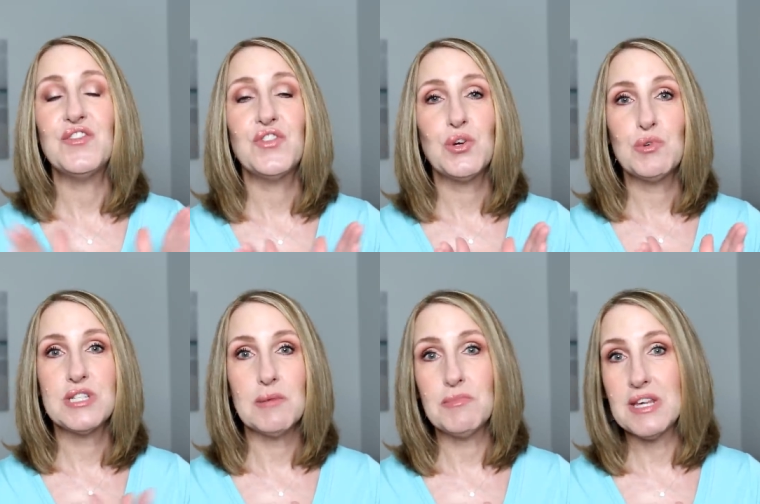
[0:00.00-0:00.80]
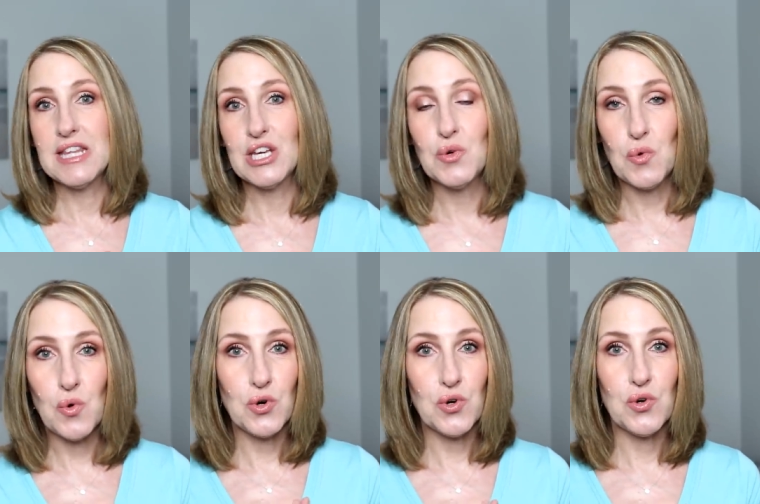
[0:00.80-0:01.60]
if there was something that you
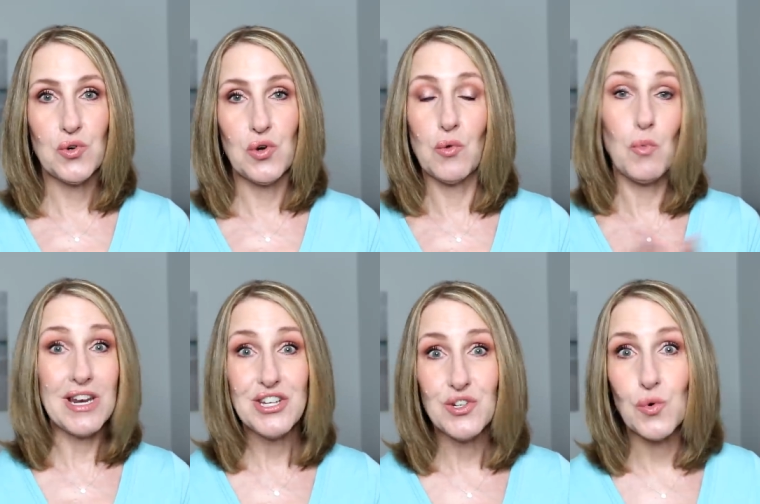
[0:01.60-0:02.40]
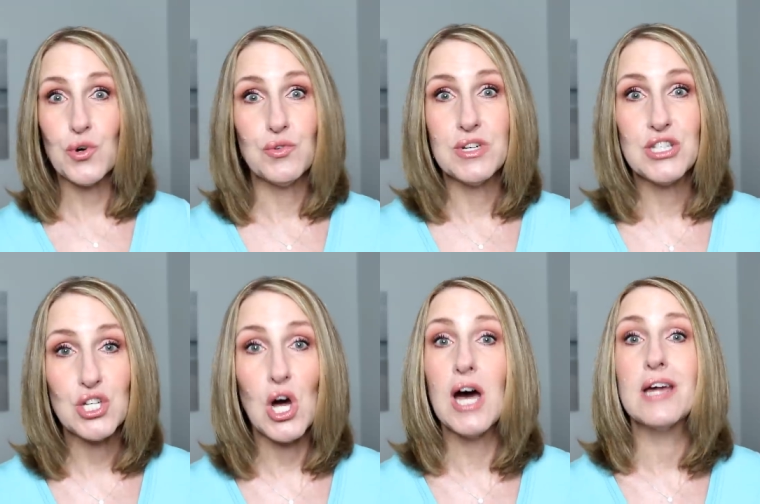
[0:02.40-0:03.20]
ordered or wanted to order and
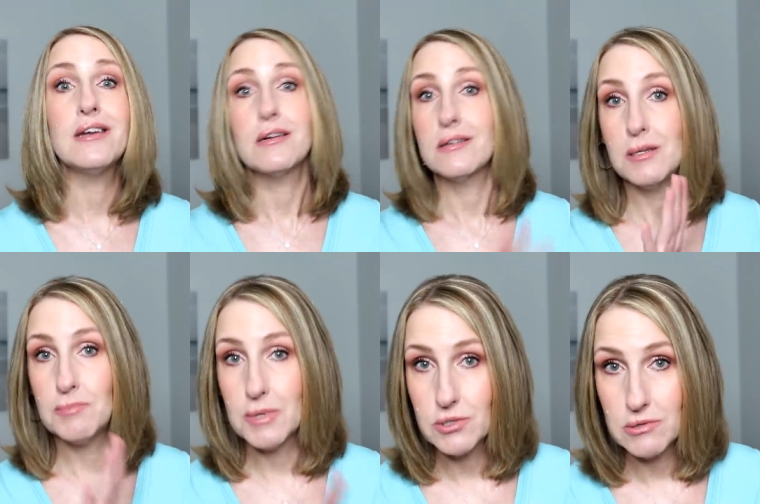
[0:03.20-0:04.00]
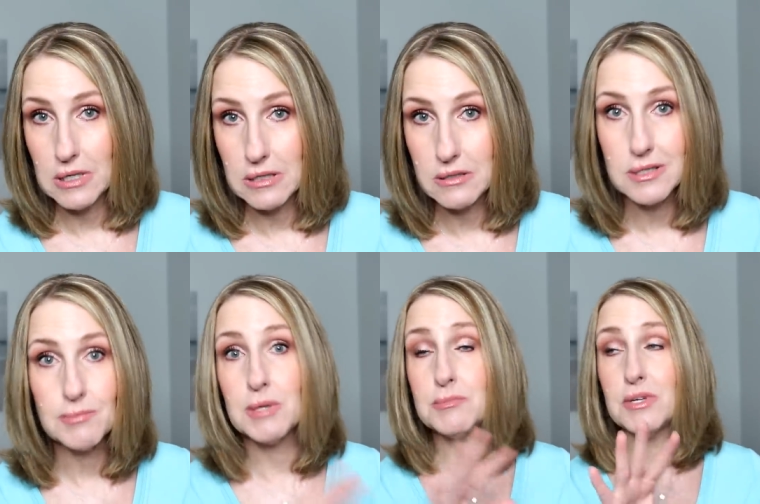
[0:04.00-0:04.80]
it's gone keep on trying
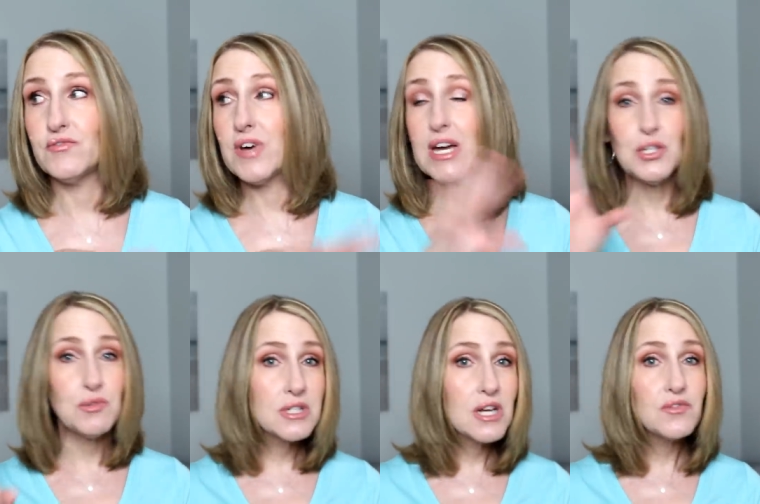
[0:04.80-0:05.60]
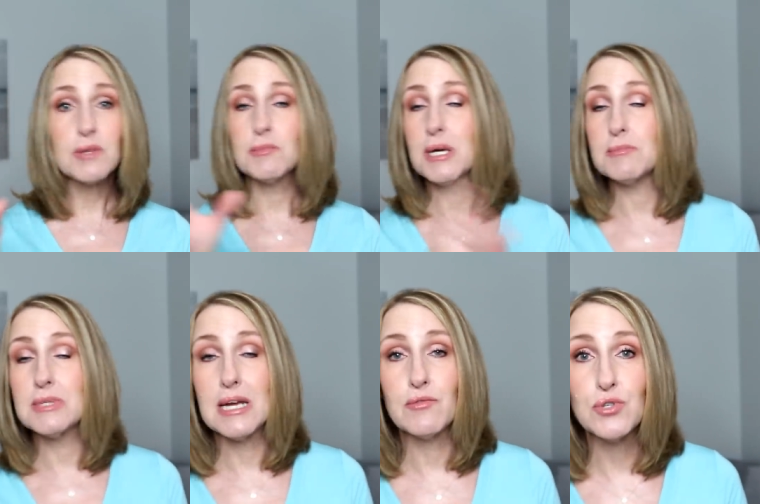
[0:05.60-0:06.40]
sometimes they find new stuff
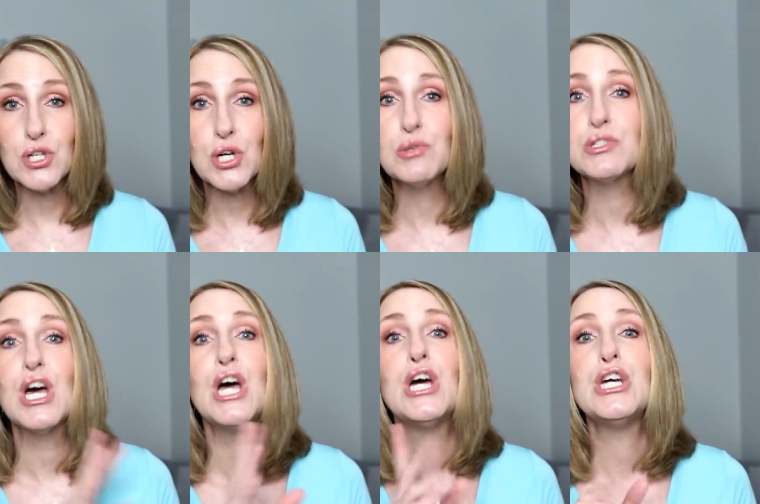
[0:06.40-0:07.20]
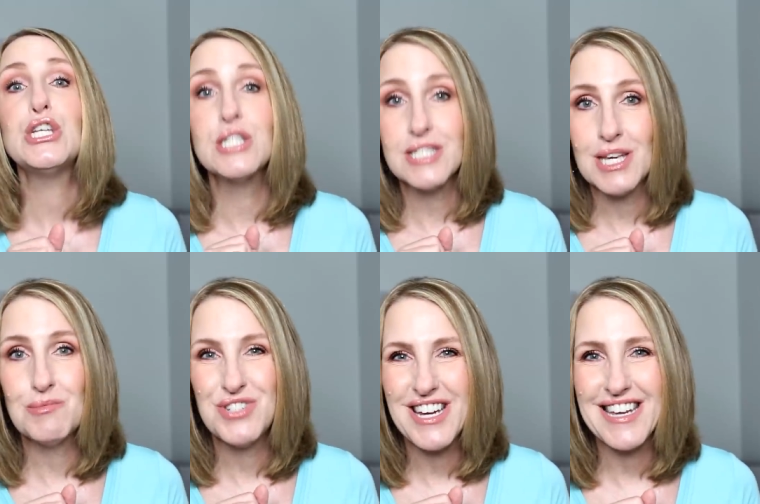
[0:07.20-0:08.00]
sometimes they have returns just
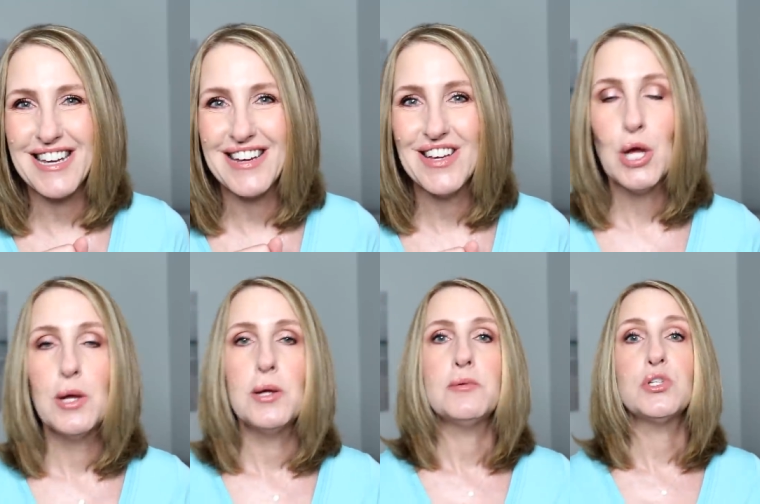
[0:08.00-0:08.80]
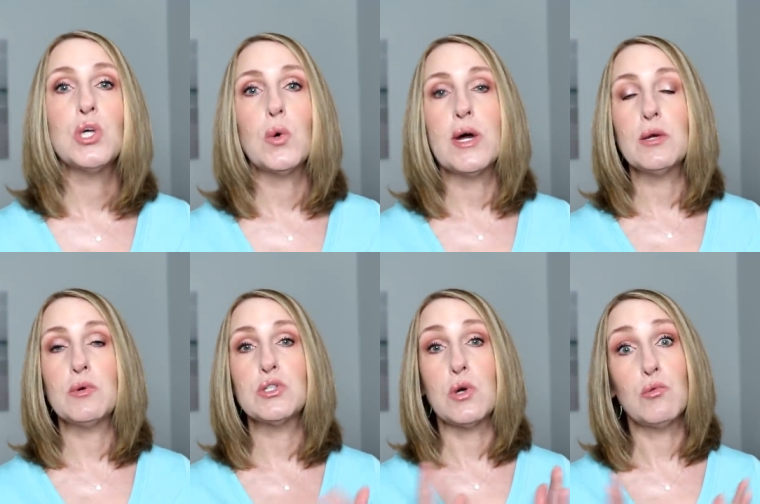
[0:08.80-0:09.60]
keep checking so
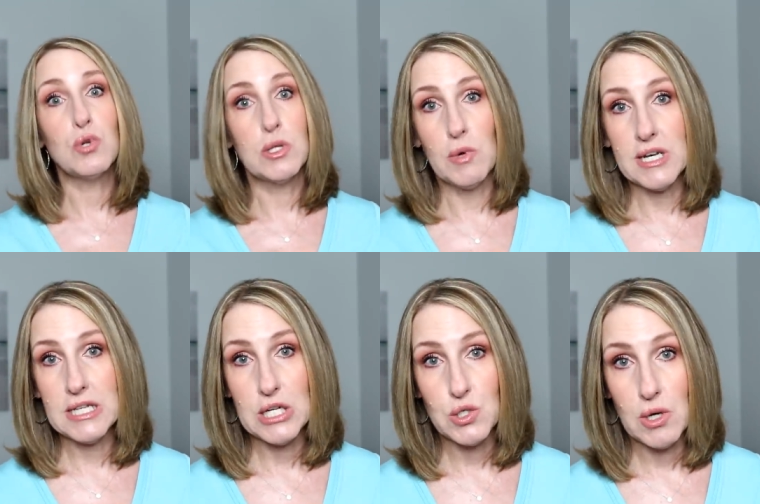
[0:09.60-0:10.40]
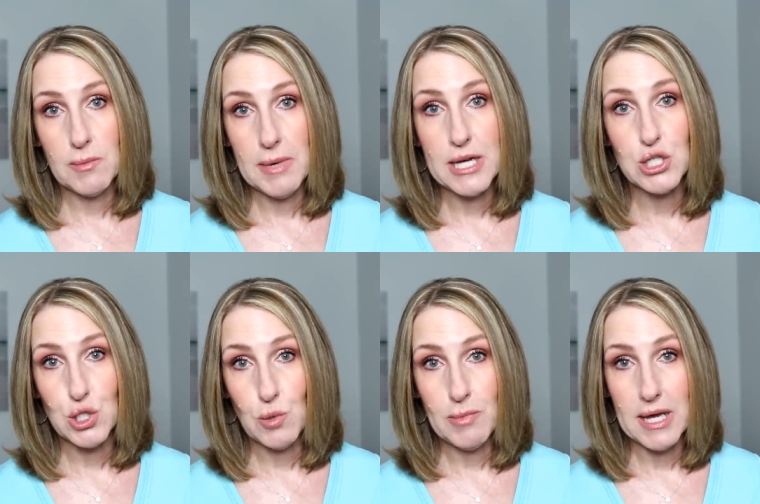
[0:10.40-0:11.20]
anyway so i really wanted that trail bag
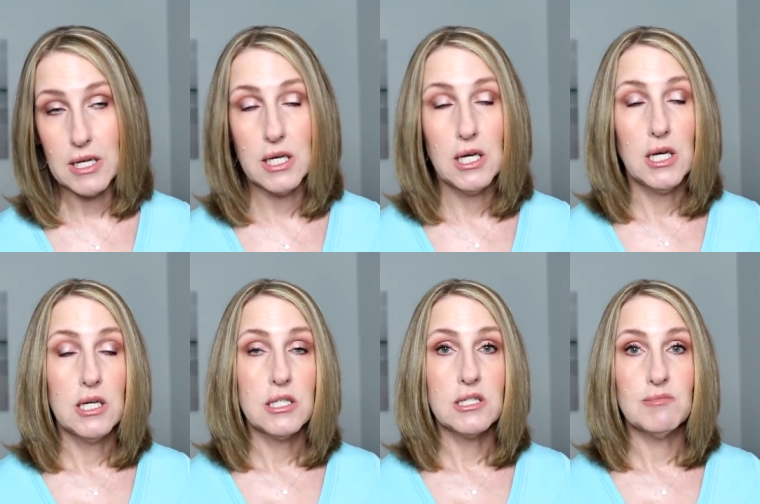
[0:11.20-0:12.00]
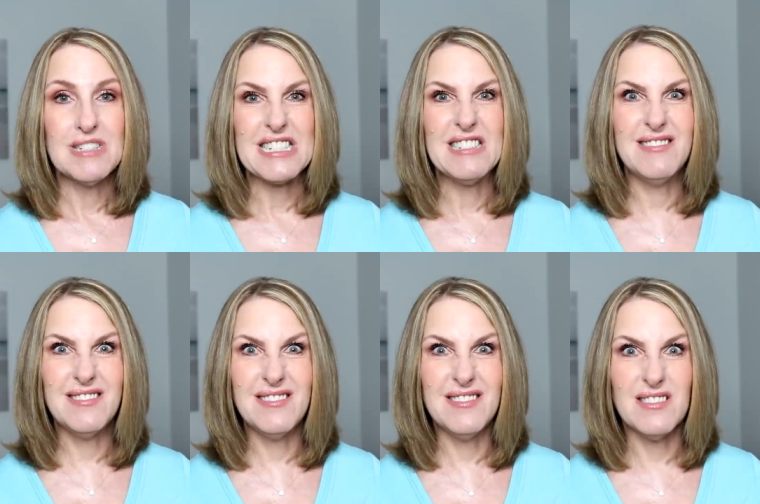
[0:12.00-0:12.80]
so bad so i'm like
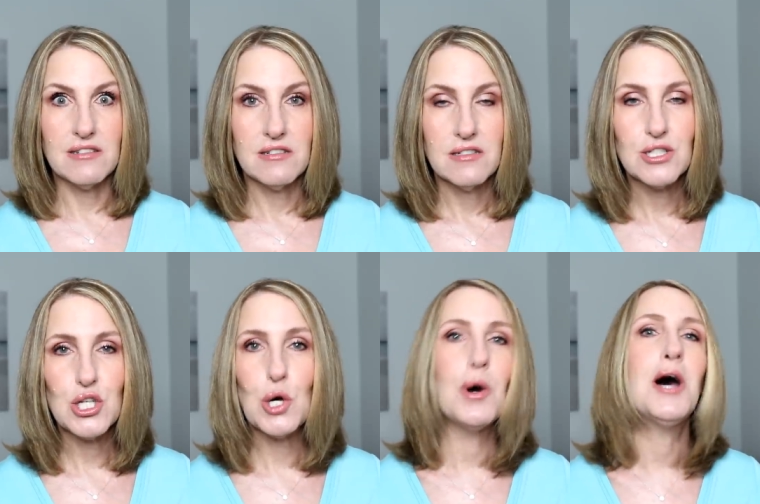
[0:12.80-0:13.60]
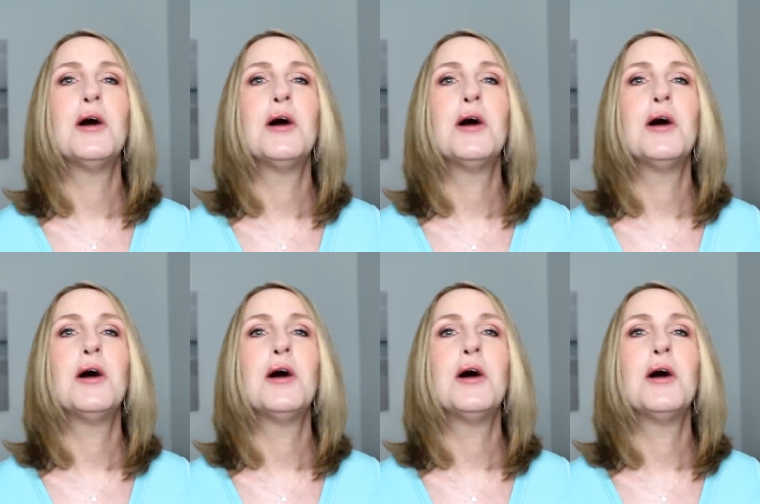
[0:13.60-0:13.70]
ah so